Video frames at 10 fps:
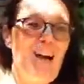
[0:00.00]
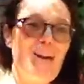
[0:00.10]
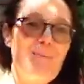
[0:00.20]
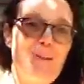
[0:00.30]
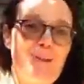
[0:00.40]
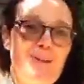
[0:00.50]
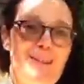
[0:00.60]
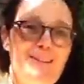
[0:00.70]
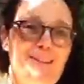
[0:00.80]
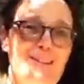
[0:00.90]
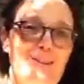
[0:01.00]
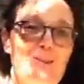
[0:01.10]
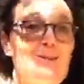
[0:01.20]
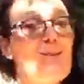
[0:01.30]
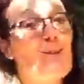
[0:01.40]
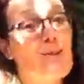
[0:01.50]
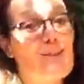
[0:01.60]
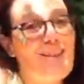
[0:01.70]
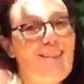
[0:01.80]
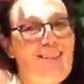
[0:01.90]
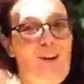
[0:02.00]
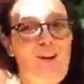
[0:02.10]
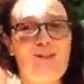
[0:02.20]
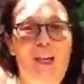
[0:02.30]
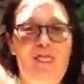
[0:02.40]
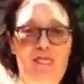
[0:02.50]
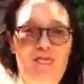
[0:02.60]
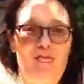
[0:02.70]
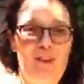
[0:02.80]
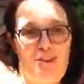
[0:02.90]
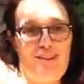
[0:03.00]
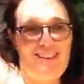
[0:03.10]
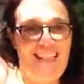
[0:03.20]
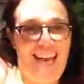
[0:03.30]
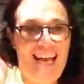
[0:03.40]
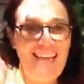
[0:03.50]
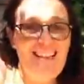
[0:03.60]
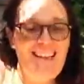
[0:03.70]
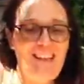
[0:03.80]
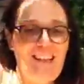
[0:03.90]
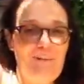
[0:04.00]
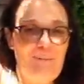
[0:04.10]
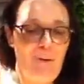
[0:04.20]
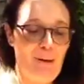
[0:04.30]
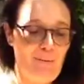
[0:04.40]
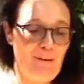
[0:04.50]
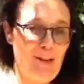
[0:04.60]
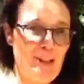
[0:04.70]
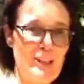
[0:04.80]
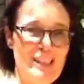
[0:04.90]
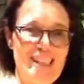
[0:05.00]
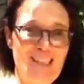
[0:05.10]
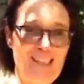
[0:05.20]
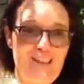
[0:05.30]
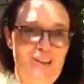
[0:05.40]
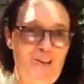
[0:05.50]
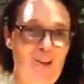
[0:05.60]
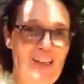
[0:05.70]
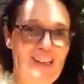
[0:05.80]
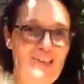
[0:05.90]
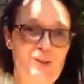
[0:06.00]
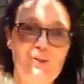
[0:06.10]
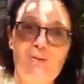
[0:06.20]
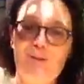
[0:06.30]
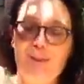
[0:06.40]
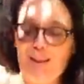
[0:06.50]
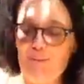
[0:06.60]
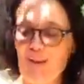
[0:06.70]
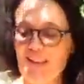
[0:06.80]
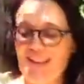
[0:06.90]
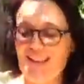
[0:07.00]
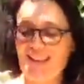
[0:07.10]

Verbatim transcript: I'm recording this on solstice on Thursday in preparation to send out to you guys on Friday morning.